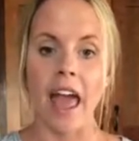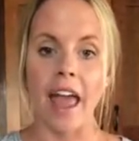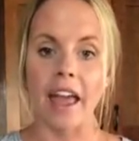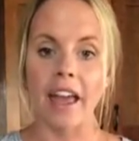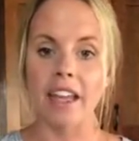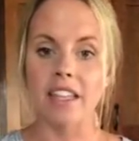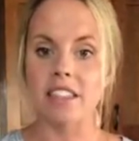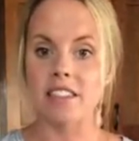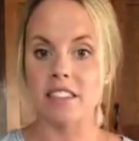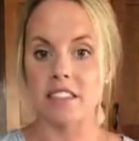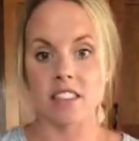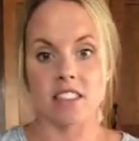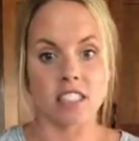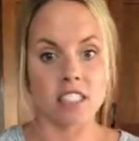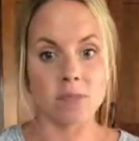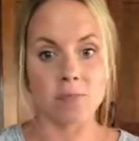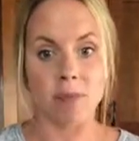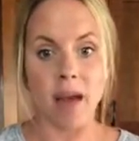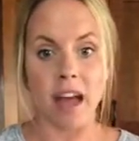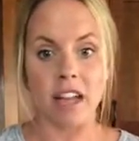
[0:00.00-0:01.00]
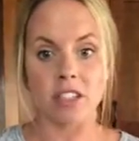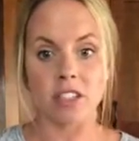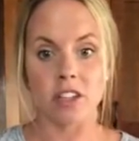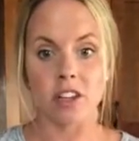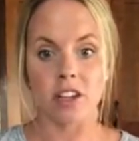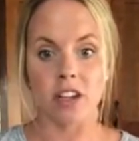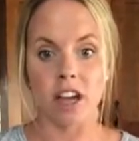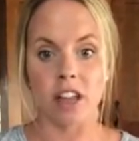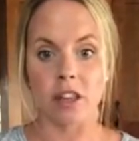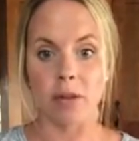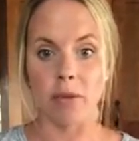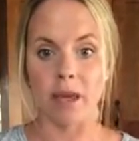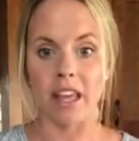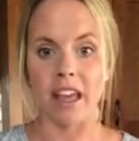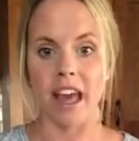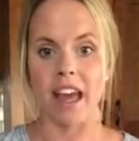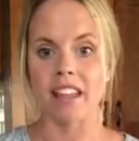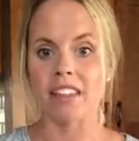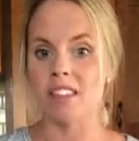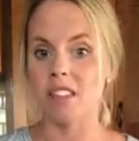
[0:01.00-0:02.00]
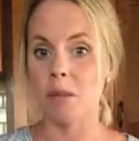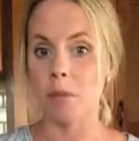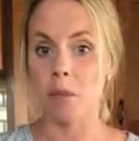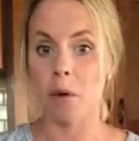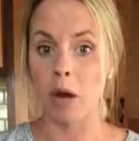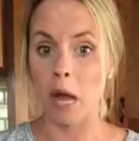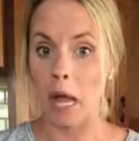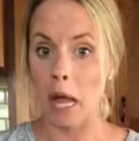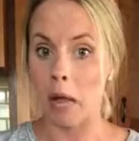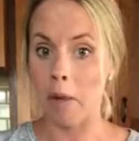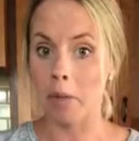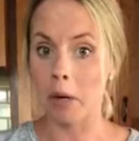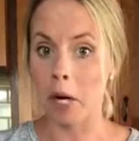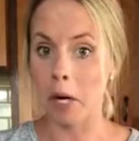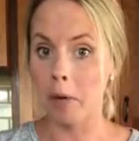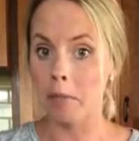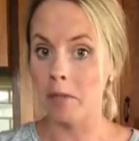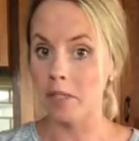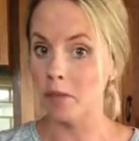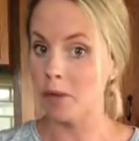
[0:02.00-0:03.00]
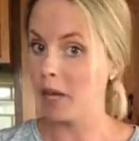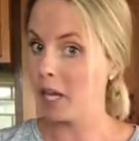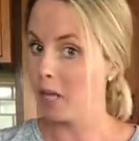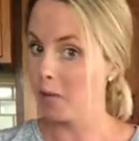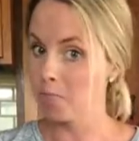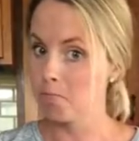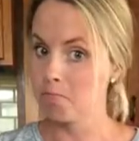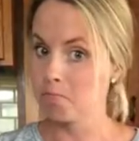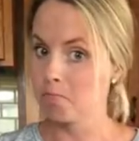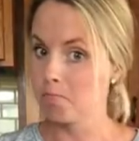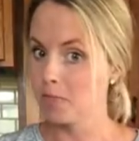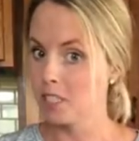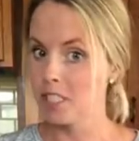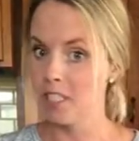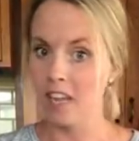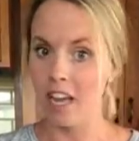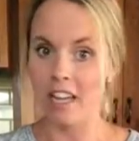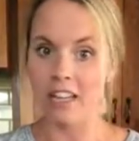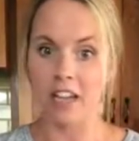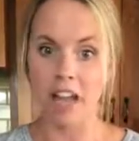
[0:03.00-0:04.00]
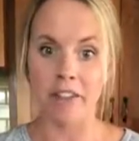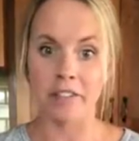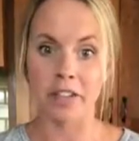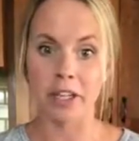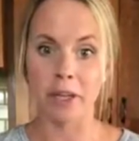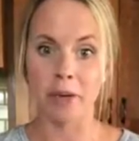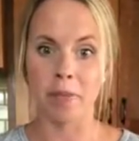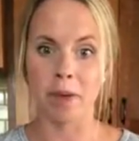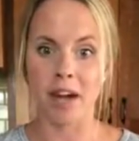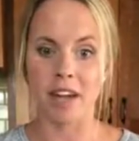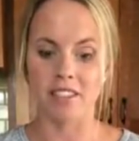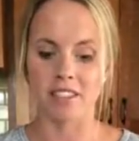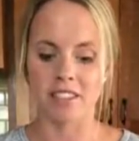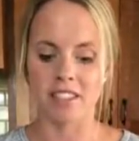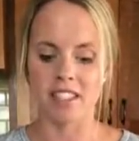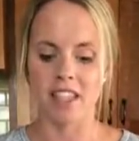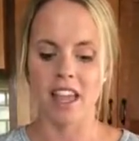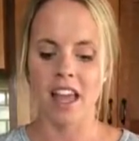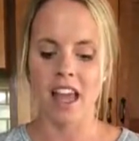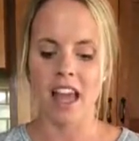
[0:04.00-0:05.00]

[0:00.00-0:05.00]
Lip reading: and to just batch cook on the weekends. Put a hamburger in between and you have little buns.